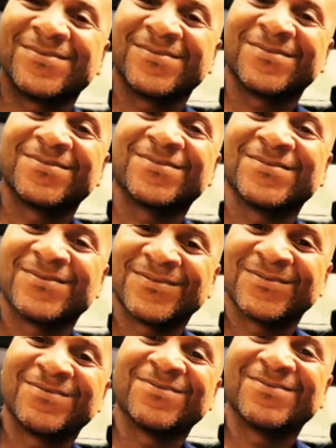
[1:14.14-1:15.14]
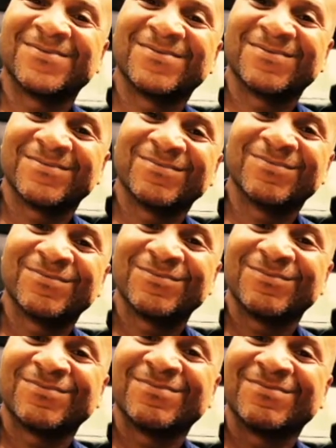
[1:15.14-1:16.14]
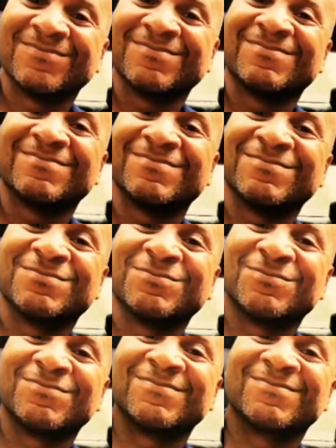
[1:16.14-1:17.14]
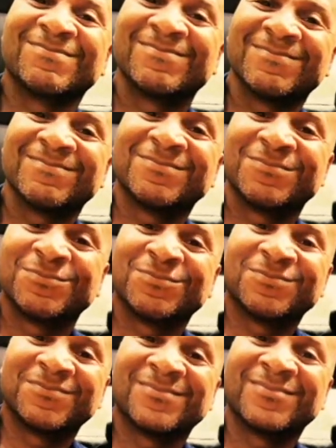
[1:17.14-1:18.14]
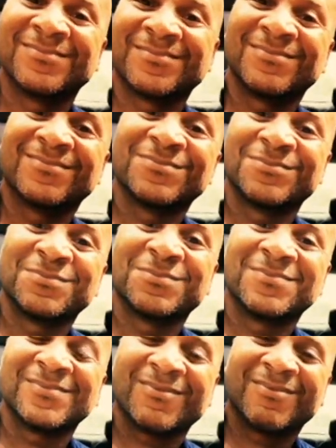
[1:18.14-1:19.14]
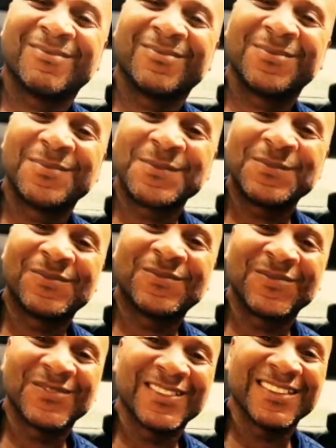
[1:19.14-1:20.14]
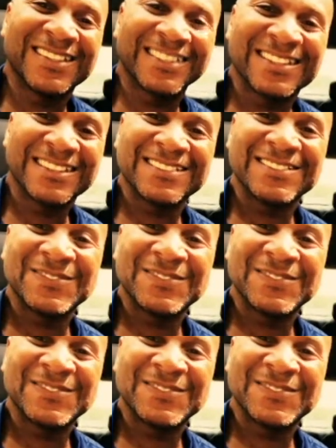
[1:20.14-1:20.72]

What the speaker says: (not speaking)